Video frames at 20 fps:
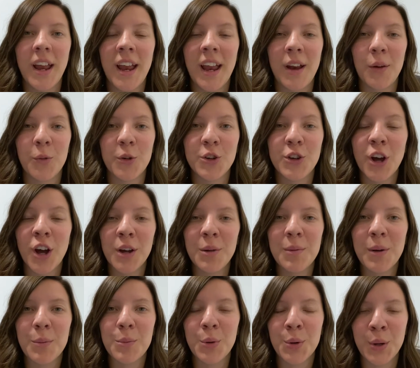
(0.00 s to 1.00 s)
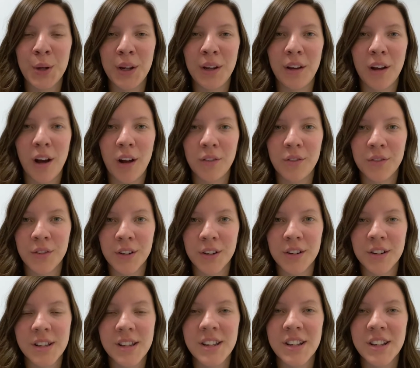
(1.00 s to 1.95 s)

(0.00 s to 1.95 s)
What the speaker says: and we're talking about putting God first?